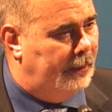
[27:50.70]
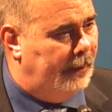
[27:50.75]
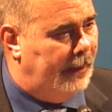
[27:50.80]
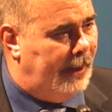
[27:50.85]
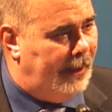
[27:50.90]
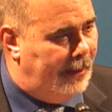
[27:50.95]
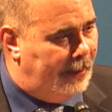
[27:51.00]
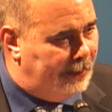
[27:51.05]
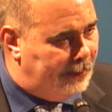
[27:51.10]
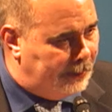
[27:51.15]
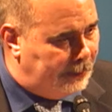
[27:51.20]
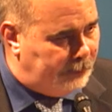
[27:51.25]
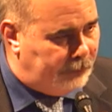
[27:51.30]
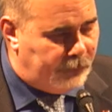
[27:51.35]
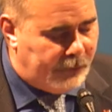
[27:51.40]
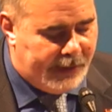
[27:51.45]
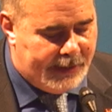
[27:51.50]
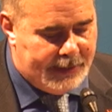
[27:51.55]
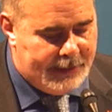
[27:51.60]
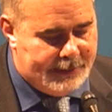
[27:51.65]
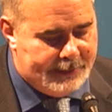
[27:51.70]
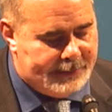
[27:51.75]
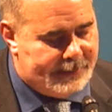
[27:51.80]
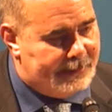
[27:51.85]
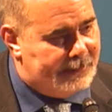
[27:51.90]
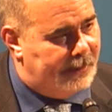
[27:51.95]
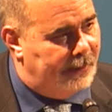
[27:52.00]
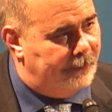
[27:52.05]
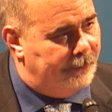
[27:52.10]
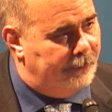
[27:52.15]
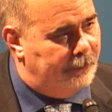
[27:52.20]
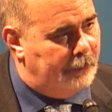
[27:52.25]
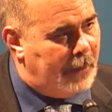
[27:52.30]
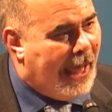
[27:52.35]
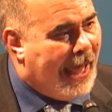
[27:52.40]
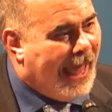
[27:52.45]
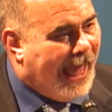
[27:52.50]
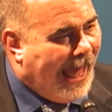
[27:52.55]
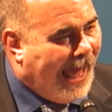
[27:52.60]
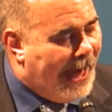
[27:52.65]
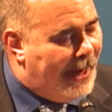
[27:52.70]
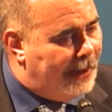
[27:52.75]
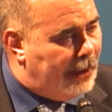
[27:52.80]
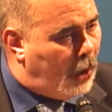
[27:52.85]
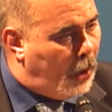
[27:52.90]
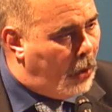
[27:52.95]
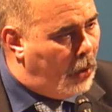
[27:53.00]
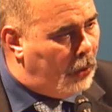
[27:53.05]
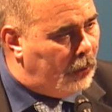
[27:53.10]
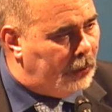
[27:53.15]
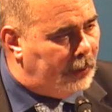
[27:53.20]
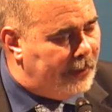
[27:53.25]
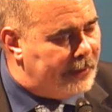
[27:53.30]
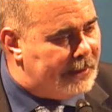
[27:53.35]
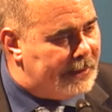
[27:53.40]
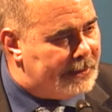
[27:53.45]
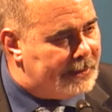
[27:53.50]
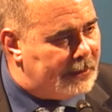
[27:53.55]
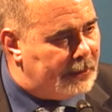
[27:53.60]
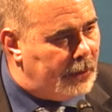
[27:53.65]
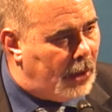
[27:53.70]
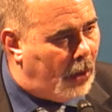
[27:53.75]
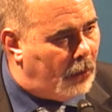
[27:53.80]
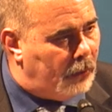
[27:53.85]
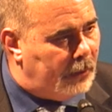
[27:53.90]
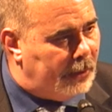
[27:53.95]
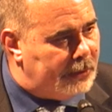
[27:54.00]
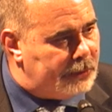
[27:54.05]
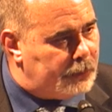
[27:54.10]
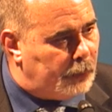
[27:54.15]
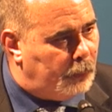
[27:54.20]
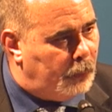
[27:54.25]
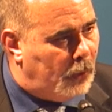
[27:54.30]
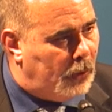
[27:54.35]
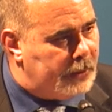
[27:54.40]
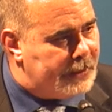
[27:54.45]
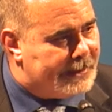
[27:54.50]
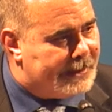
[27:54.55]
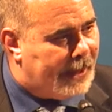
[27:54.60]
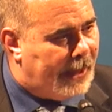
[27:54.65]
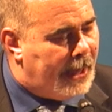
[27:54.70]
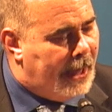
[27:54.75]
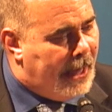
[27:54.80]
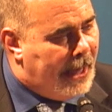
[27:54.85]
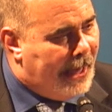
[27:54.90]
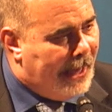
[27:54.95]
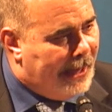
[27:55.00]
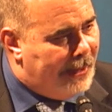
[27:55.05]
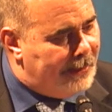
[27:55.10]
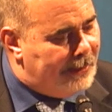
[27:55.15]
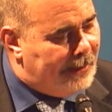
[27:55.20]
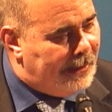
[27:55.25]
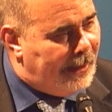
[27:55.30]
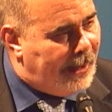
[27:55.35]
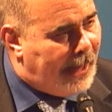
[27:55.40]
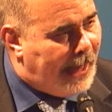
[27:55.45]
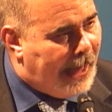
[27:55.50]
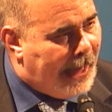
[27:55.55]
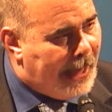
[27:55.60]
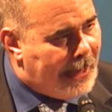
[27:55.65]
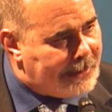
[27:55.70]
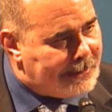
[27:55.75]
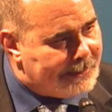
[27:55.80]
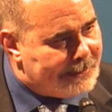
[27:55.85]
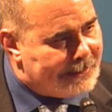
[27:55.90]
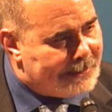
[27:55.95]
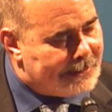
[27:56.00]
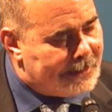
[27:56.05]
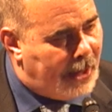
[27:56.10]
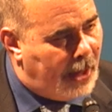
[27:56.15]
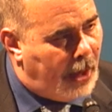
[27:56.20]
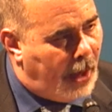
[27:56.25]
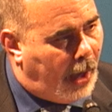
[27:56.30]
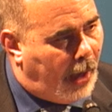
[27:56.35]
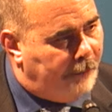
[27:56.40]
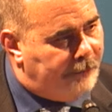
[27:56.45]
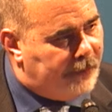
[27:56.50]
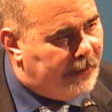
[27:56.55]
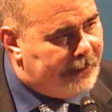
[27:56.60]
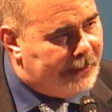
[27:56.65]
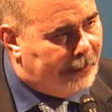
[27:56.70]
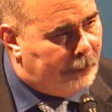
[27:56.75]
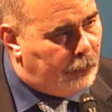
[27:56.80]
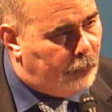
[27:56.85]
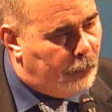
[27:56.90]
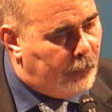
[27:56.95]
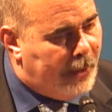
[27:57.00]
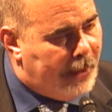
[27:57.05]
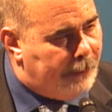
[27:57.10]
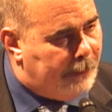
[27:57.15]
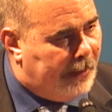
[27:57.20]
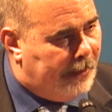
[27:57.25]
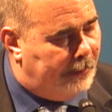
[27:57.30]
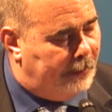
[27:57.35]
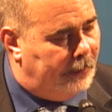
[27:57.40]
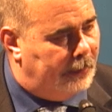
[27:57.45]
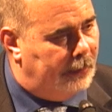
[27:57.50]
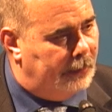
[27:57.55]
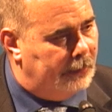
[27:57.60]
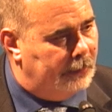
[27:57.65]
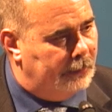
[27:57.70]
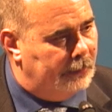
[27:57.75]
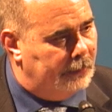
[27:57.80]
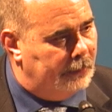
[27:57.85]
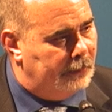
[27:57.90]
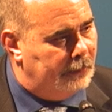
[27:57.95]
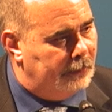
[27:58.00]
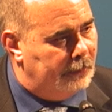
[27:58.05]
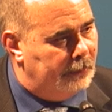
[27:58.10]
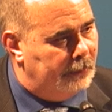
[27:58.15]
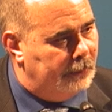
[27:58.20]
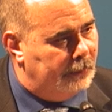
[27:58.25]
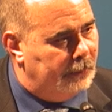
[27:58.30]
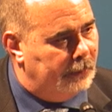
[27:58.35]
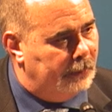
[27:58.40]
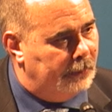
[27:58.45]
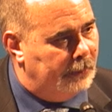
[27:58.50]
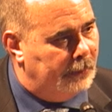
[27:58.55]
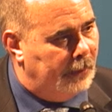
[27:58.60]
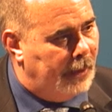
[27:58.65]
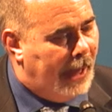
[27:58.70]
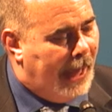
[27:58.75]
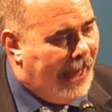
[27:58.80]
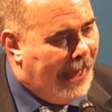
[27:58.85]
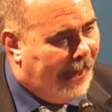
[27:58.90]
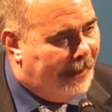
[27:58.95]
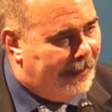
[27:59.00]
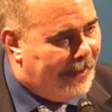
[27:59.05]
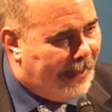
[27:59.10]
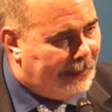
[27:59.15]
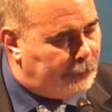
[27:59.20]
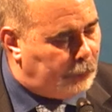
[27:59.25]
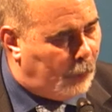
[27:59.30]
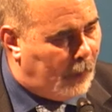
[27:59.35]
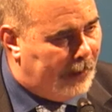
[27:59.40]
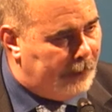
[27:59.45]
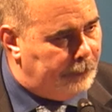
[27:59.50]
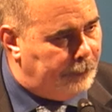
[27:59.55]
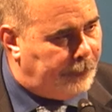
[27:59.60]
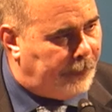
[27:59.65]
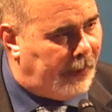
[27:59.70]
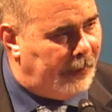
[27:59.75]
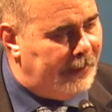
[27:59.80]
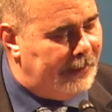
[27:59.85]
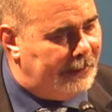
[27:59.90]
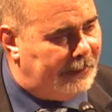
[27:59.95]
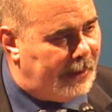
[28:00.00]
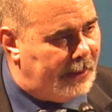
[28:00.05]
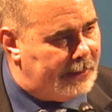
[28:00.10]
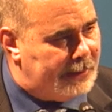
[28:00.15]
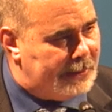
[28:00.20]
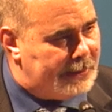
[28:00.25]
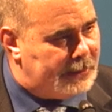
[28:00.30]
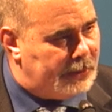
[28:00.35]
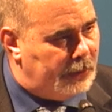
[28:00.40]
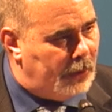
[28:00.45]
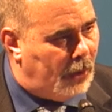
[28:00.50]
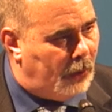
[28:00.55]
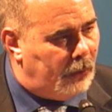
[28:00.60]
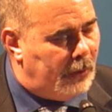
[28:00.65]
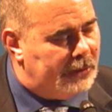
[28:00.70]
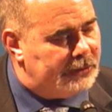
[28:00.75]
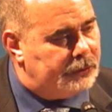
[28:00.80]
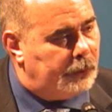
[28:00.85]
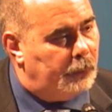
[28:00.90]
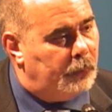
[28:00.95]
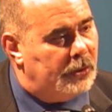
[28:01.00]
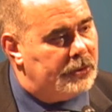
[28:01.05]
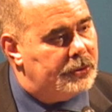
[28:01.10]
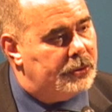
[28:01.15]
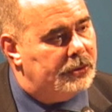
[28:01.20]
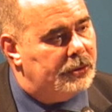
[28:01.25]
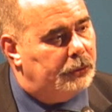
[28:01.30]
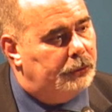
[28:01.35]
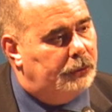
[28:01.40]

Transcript: in Greece, and all of this knowledge was in the hands of the women. And at one point, this knowledge was